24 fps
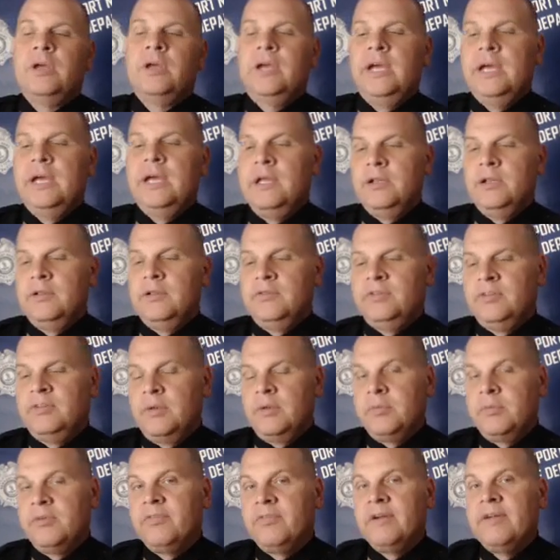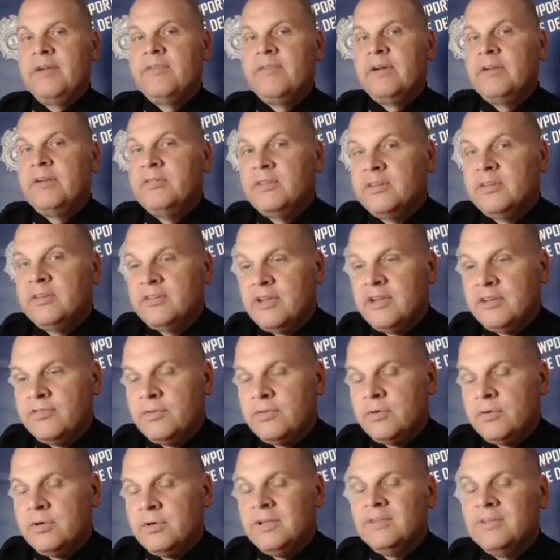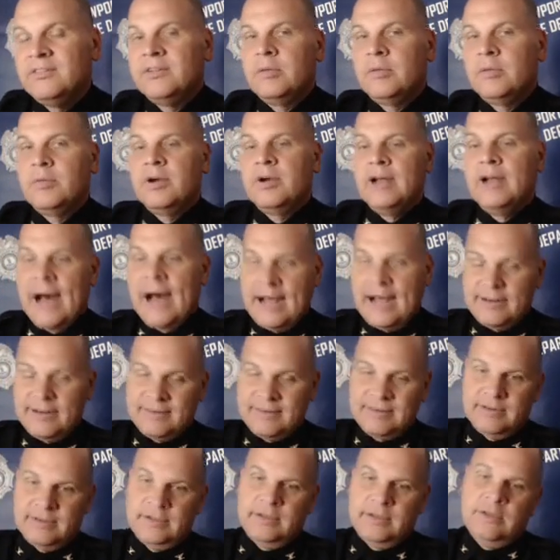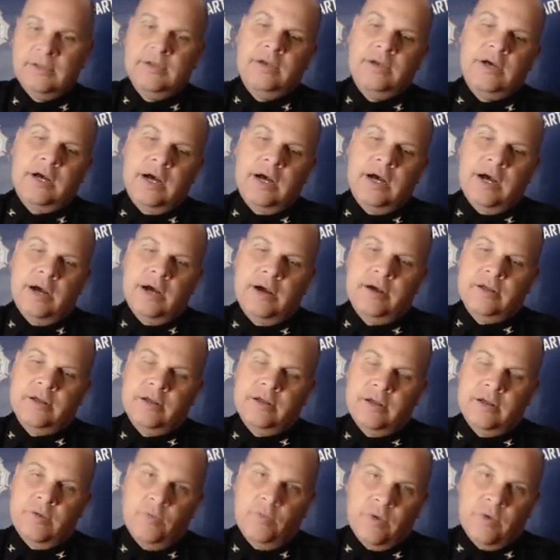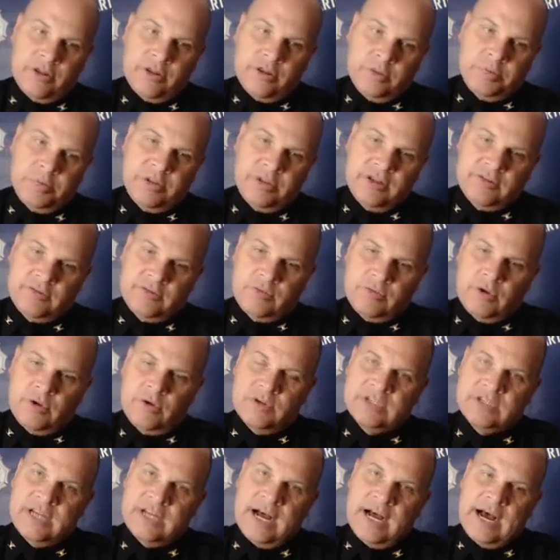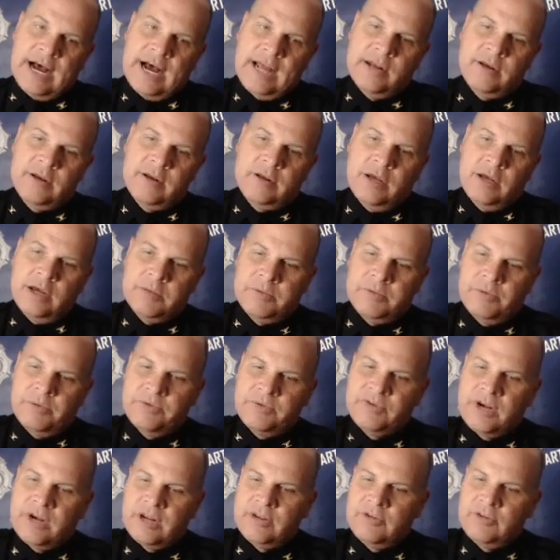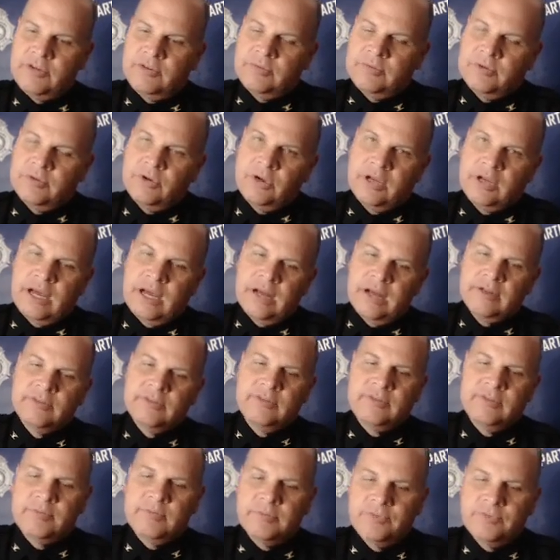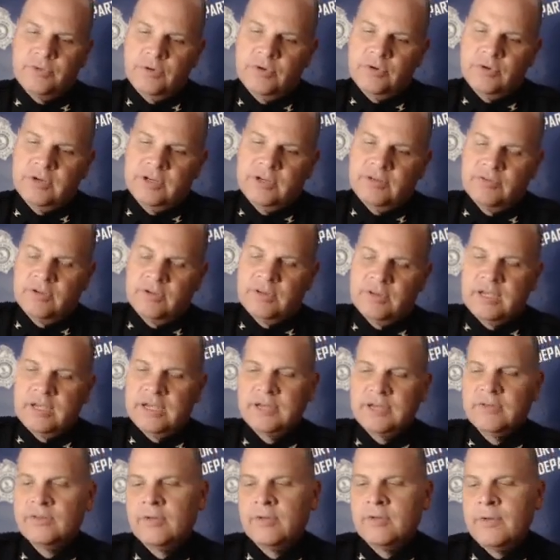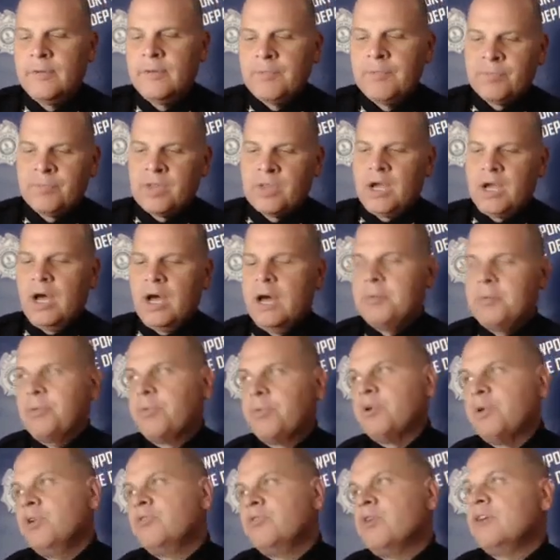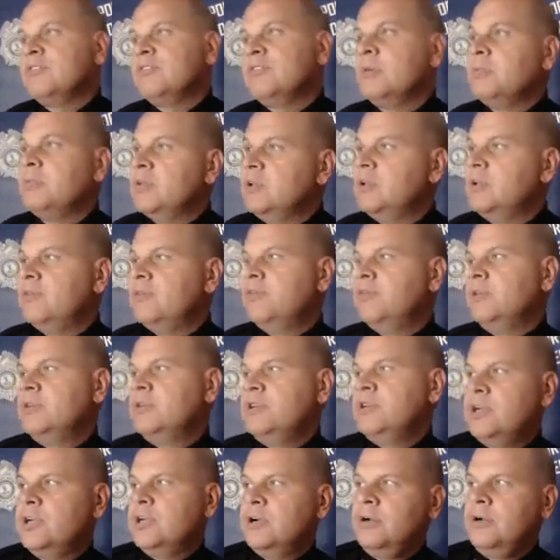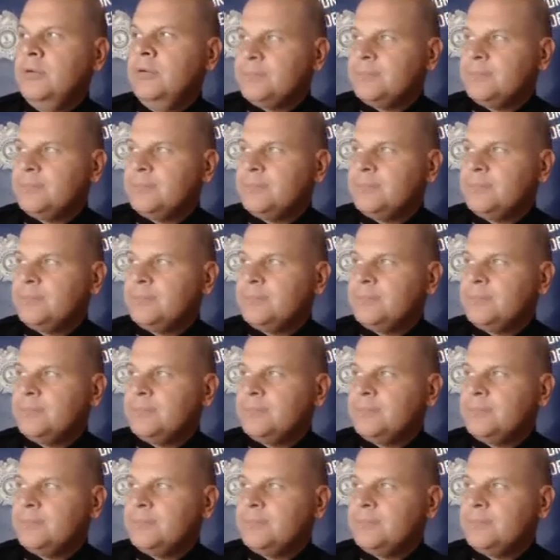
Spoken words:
And some are very, very successful and some are not. Weather plays a role. It's hot, but we try to do some cookouts and some food and different things. But we're going to try something different this year.